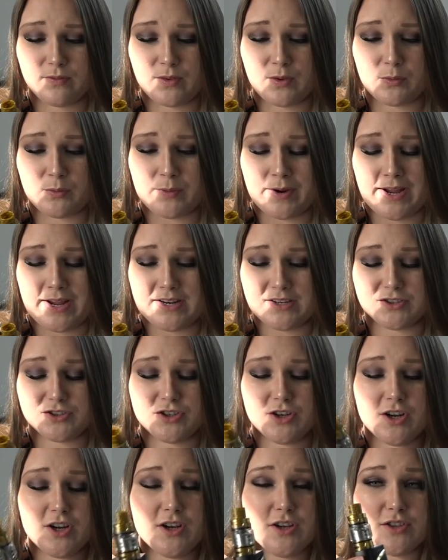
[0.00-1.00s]
the
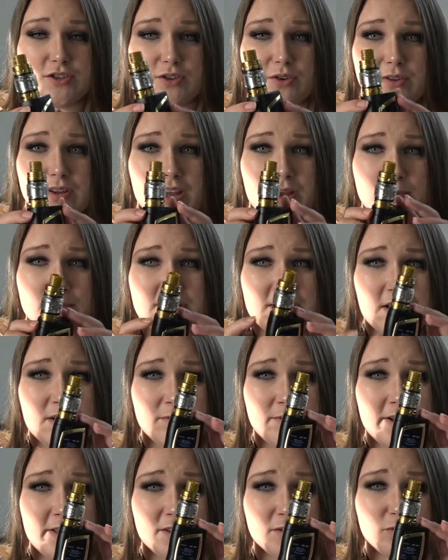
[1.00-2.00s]
range. So the up and
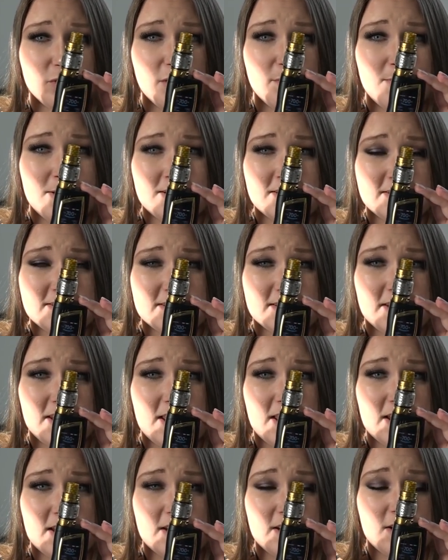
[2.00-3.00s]
down regulatory buttons
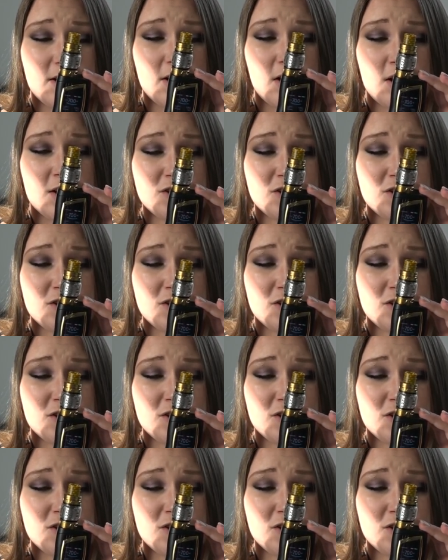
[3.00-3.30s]
can